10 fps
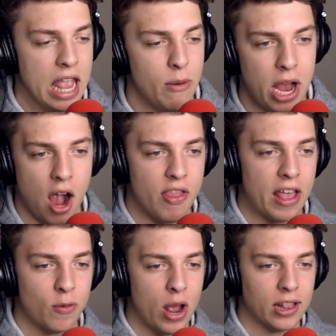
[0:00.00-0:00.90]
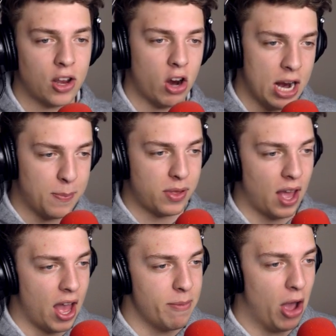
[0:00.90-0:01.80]
there we go. That's Whack the Creeps.
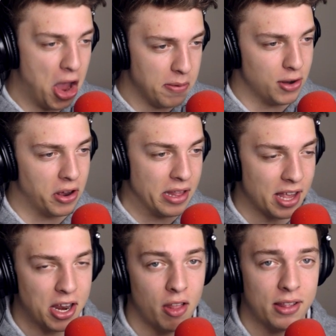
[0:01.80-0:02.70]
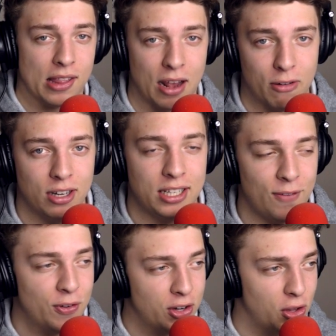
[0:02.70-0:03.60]
Um, I hope you enjoyed. this. I know this is like really
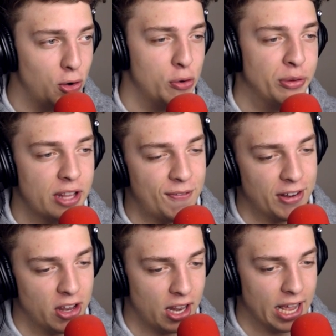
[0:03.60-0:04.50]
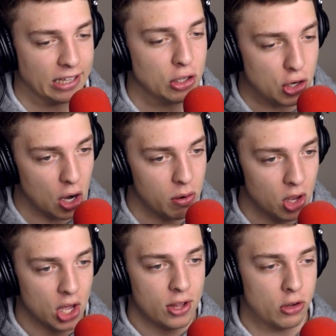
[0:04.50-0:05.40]
different to the normal stuff I like to do.
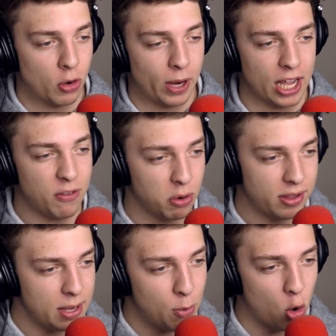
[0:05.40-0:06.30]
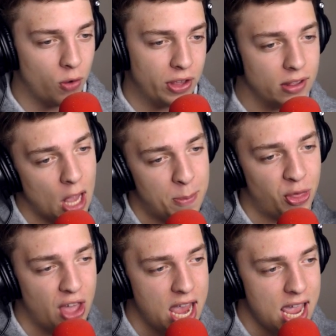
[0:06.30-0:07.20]
So drop a like if you want to see more of this type
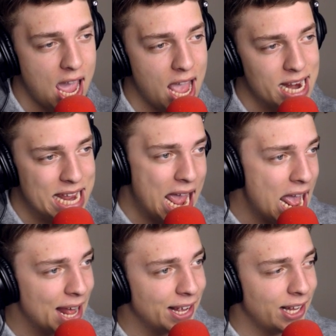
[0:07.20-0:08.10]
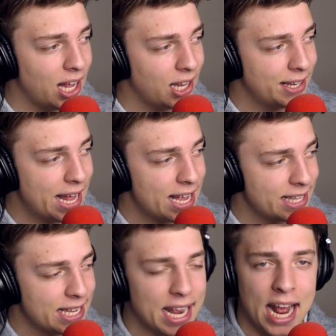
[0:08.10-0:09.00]
of thing. And yeah, I'll uh,
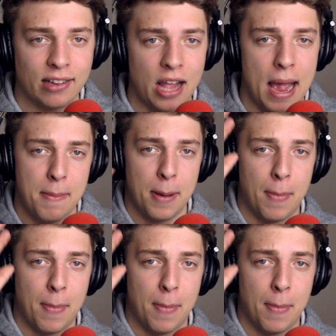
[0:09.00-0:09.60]
see you next time.